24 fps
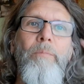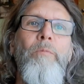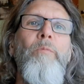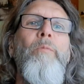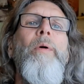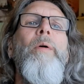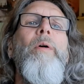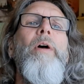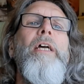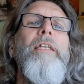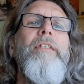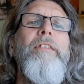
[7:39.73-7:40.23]

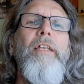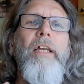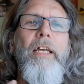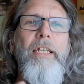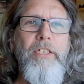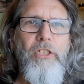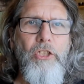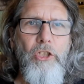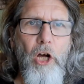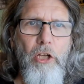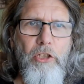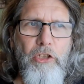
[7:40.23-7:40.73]
it,
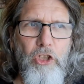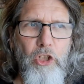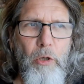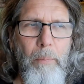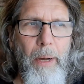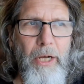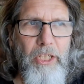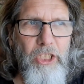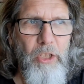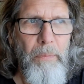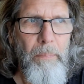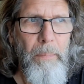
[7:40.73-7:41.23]
it's not so
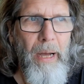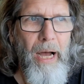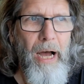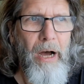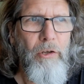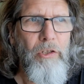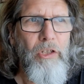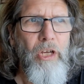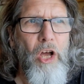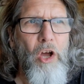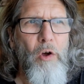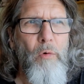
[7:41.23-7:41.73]
much
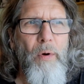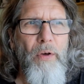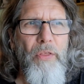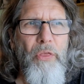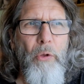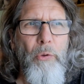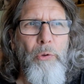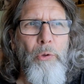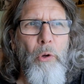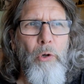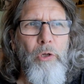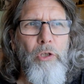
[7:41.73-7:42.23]
about
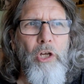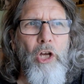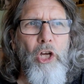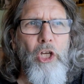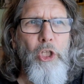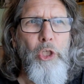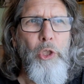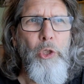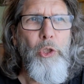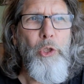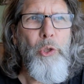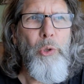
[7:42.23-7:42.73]
whether or not
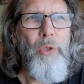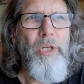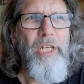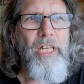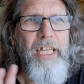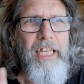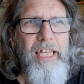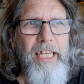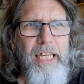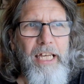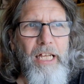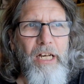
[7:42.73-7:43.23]
you should
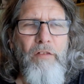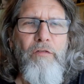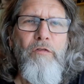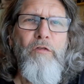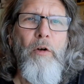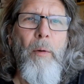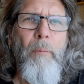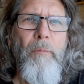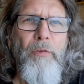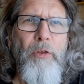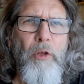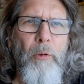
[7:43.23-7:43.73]
heal
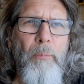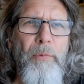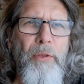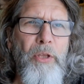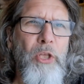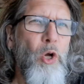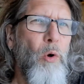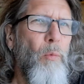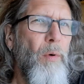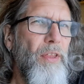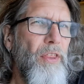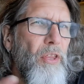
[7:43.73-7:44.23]
from
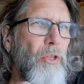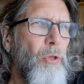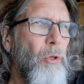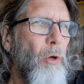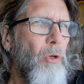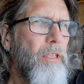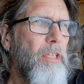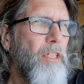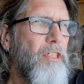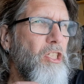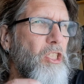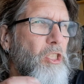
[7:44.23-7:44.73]
something or whether or
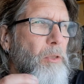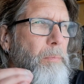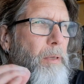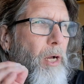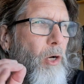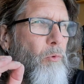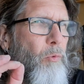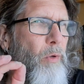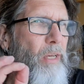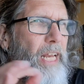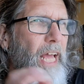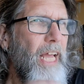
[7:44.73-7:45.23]
not this is
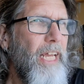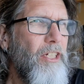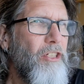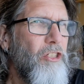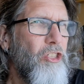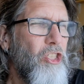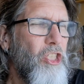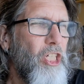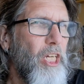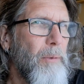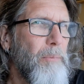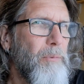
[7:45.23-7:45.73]
about
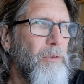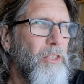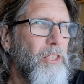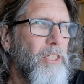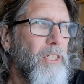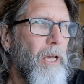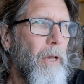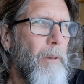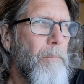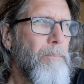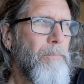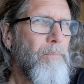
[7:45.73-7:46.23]
relationships.
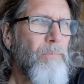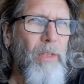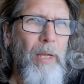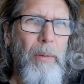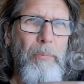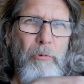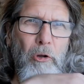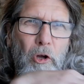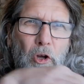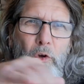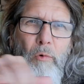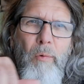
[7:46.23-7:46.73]

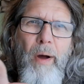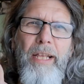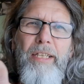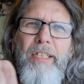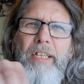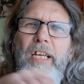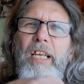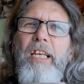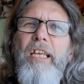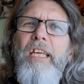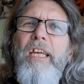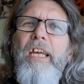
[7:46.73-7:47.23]
Not quite
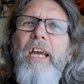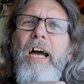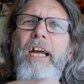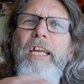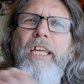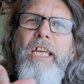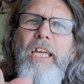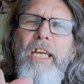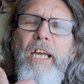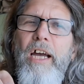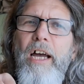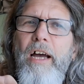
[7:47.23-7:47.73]
clear
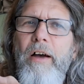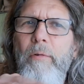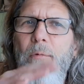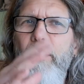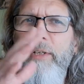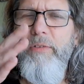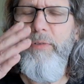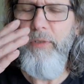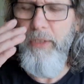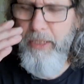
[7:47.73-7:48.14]
here with